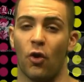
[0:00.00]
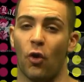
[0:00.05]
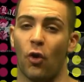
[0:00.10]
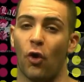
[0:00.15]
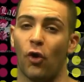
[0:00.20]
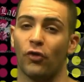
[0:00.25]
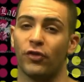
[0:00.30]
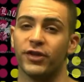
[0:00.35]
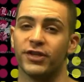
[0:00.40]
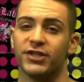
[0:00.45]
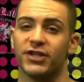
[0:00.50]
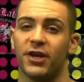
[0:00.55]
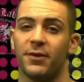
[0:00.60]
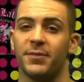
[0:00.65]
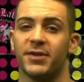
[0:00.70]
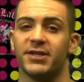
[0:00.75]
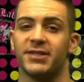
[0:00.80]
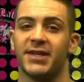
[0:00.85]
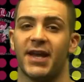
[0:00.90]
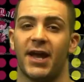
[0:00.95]
All this
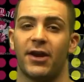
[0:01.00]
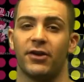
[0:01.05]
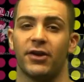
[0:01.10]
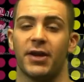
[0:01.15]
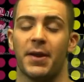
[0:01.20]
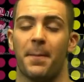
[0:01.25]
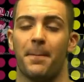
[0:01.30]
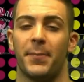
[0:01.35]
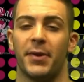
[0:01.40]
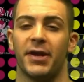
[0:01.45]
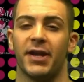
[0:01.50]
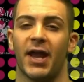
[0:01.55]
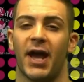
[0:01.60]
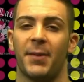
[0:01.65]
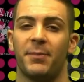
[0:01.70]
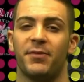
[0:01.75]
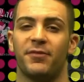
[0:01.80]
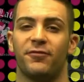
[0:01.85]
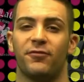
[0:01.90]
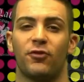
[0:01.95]
coming Saturday, but
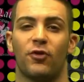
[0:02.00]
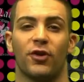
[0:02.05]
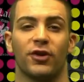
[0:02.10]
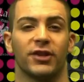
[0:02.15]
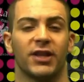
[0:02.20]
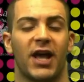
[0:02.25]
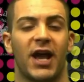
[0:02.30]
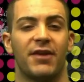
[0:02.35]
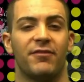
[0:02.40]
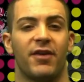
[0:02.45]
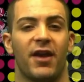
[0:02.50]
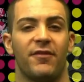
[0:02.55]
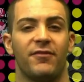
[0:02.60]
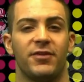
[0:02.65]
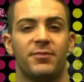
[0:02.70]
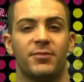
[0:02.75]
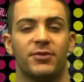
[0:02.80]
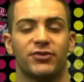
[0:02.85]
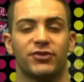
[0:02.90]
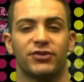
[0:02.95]
not before our live
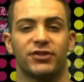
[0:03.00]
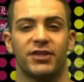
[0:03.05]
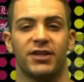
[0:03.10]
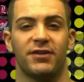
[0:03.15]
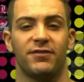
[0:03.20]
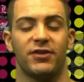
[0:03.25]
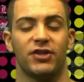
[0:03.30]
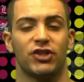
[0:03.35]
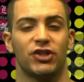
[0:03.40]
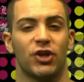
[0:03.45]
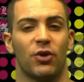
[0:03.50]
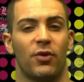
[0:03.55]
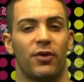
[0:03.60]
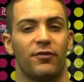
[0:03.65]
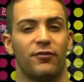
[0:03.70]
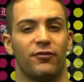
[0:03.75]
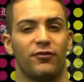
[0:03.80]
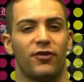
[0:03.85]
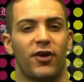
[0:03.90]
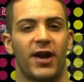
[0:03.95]
Heavy Muscle TV show
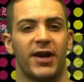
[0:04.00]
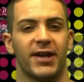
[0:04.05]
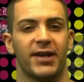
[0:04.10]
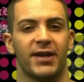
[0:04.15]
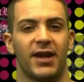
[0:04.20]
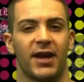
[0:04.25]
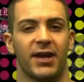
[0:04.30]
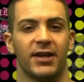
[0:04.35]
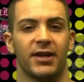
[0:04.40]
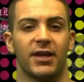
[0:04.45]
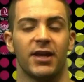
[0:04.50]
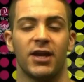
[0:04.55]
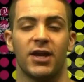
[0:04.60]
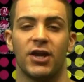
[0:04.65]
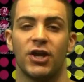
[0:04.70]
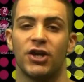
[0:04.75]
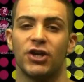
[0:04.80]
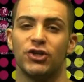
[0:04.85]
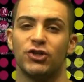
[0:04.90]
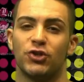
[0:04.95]
on Friday night.
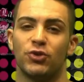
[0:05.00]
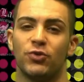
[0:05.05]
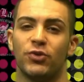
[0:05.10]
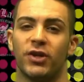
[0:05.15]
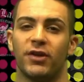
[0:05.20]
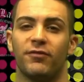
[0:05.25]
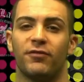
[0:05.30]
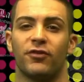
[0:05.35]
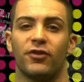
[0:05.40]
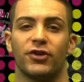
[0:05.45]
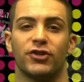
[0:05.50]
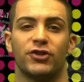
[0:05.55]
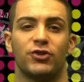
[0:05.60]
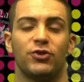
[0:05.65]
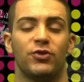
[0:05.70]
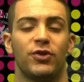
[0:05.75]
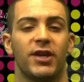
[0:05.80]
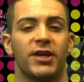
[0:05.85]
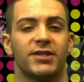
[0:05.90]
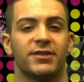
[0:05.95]
Tune in for our
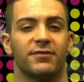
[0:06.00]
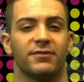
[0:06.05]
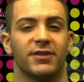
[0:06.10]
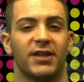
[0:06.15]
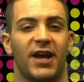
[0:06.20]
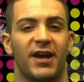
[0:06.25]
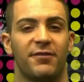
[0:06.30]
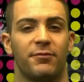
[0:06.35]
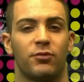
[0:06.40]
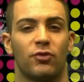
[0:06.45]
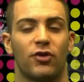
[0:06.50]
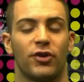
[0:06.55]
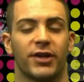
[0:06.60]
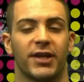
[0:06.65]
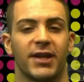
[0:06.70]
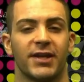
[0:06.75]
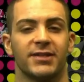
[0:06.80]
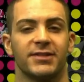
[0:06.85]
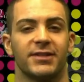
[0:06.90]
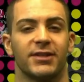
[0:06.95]
two days of live
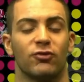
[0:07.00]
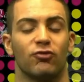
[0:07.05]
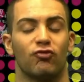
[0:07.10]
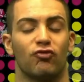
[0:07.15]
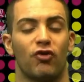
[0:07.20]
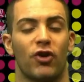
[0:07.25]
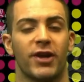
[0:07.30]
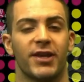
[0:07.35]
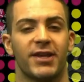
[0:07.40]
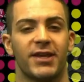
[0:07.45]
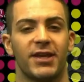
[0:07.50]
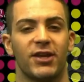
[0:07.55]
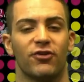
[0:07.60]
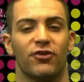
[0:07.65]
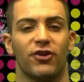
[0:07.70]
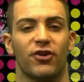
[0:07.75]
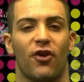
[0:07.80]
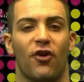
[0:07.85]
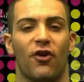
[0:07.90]
broadcasting right here on